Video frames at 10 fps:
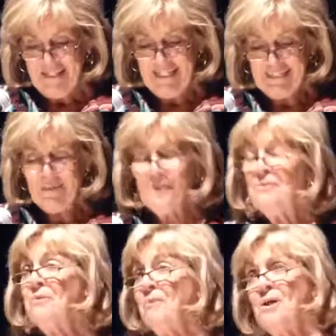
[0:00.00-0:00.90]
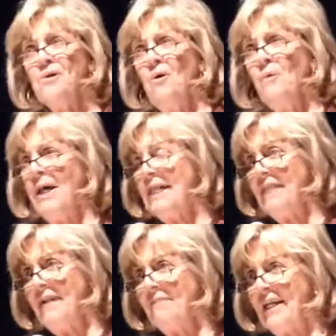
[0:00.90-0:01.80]
That's what we're doing. But you know what? In
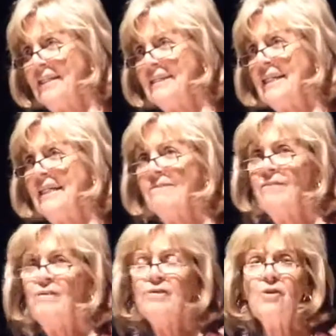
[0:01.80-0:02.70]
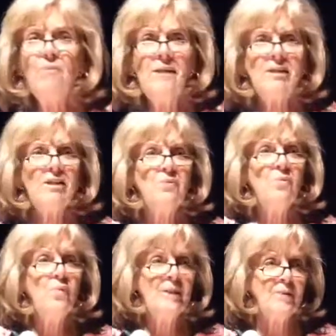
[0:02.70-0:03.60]
Afghanistan, if you so much as
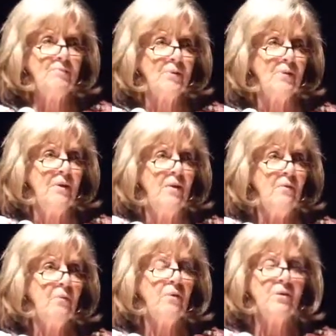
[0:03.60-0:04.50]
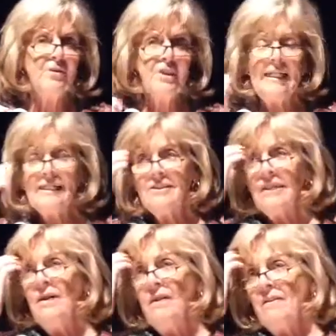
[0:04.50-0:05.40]
whisper the word change,
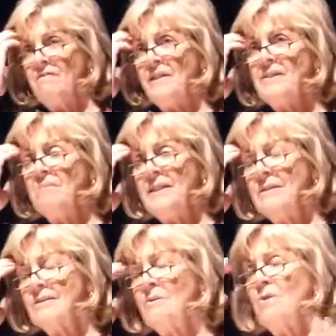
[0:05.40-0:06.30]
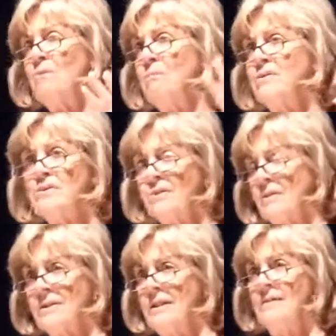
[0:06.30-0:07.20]
the fundamentals will go
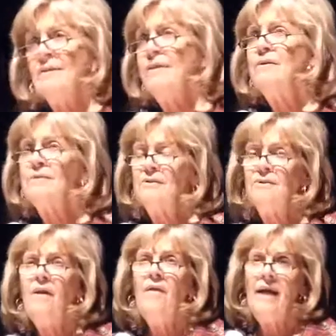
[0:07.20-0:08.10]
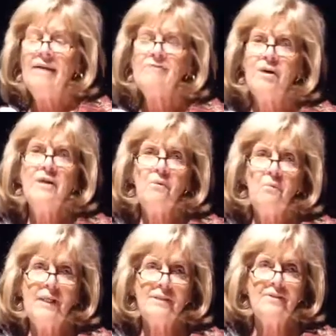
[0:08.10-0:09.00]
berserk, and they'll accuse you of trying to
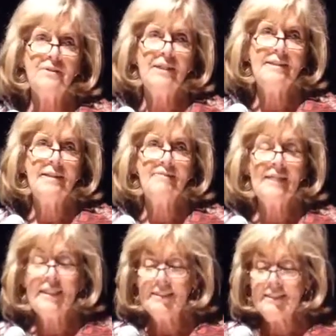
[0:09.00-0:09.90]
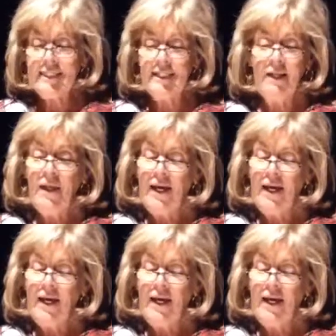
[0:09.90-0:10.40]
westernize Afghanistan.